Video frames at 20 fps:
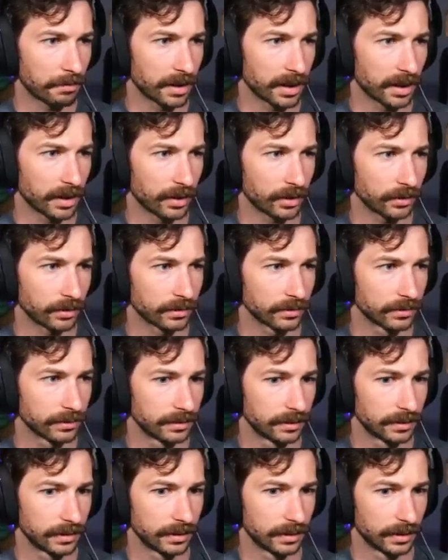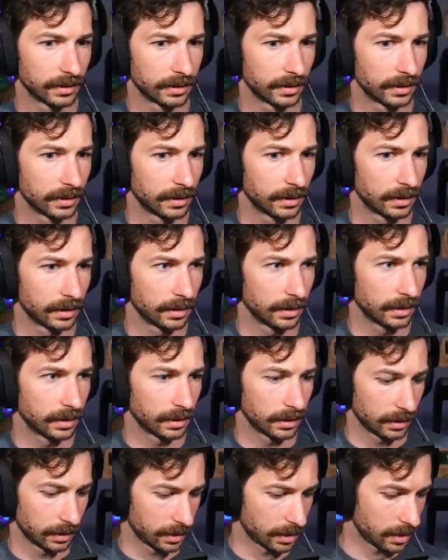bubble? Oh, wait.
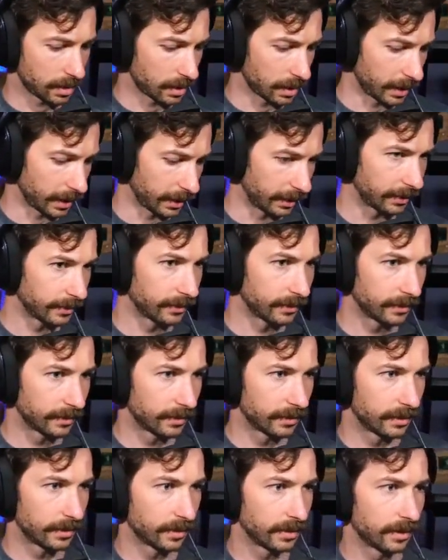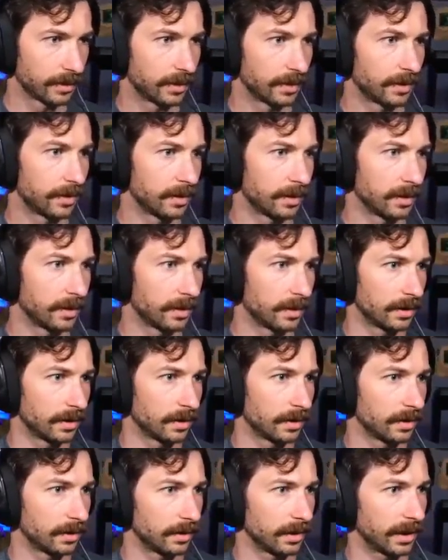All yes. Right. Yeah, yeah, you did.
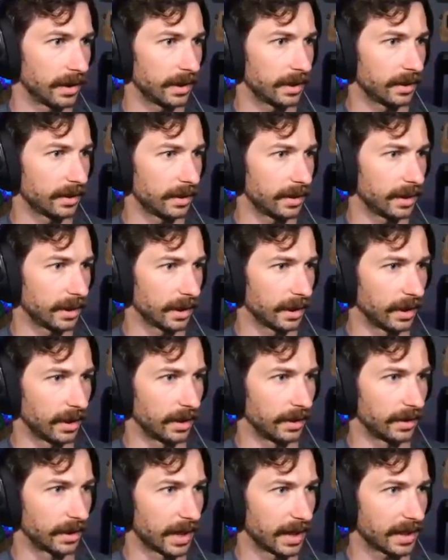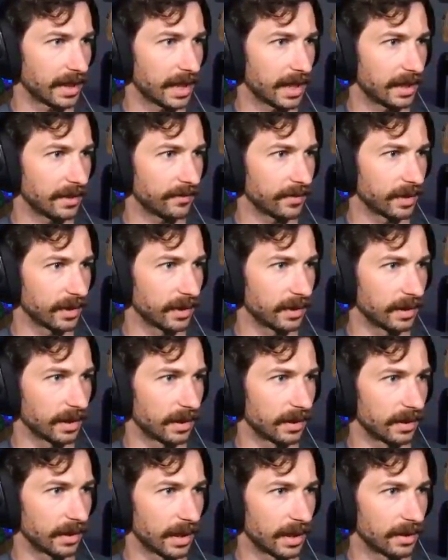Do something. yeah, hang on. I can't even.
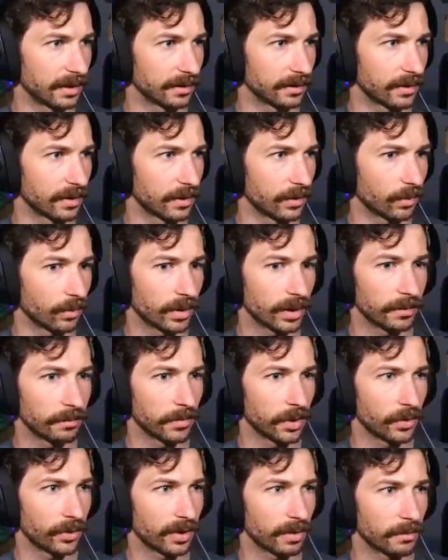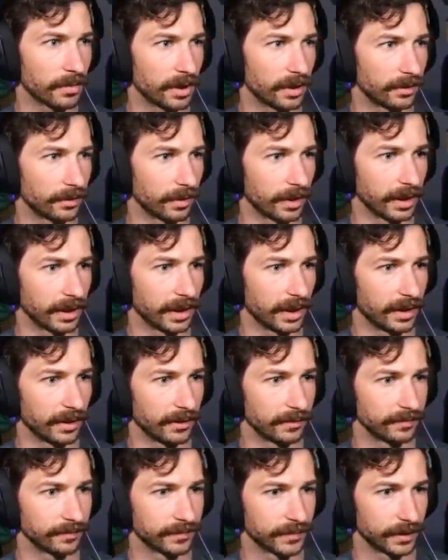I don't know what mode I'm in right
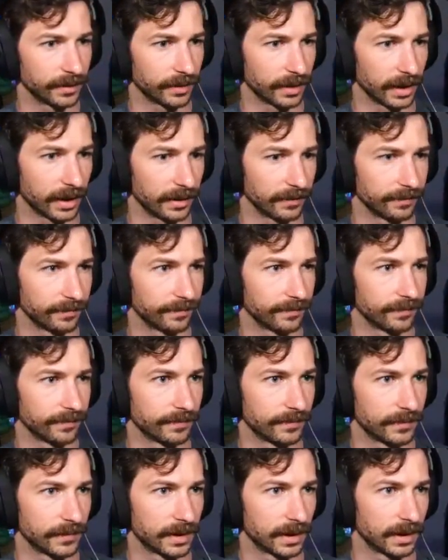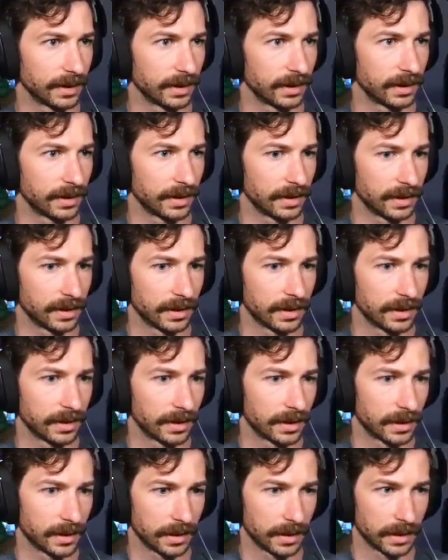now. Oh. Okay. Oh. There
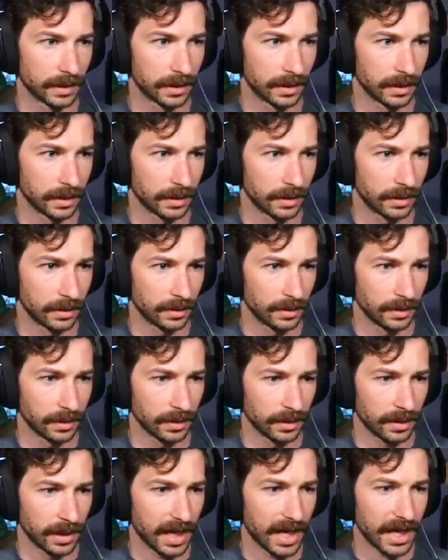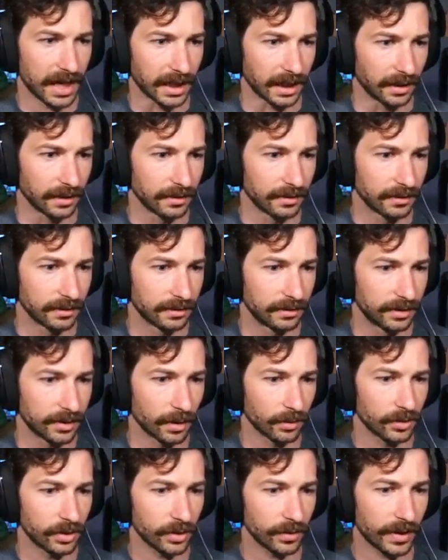you go. hey,
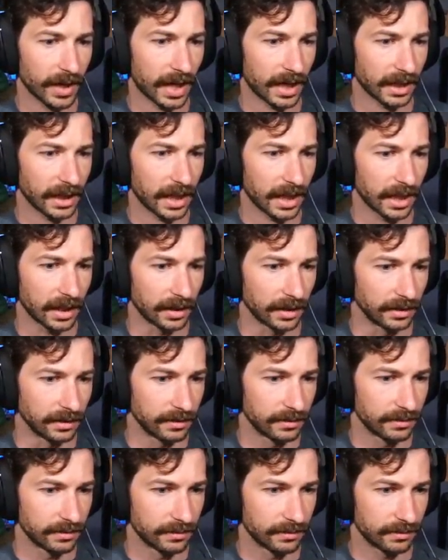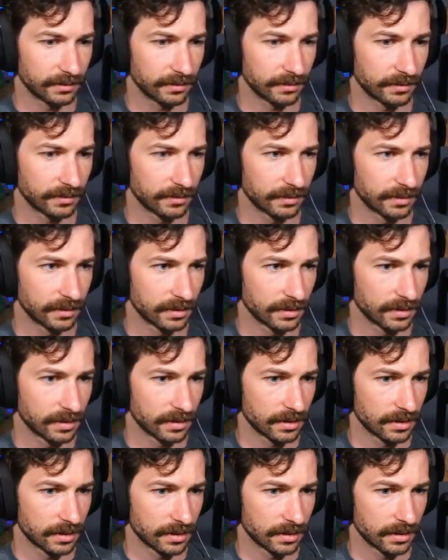Ceiling don't do that again. Sir,
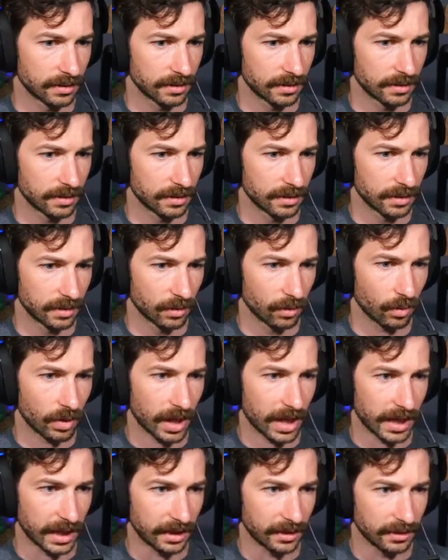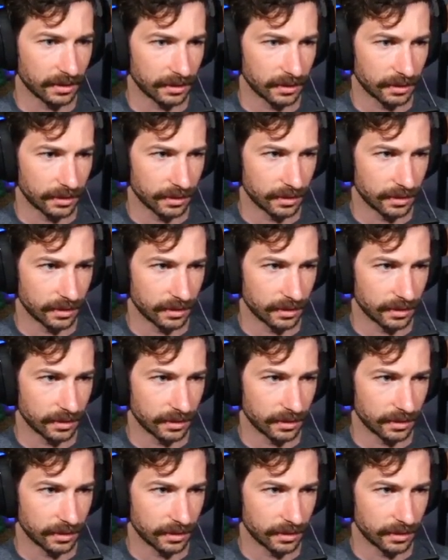sir, you got what? any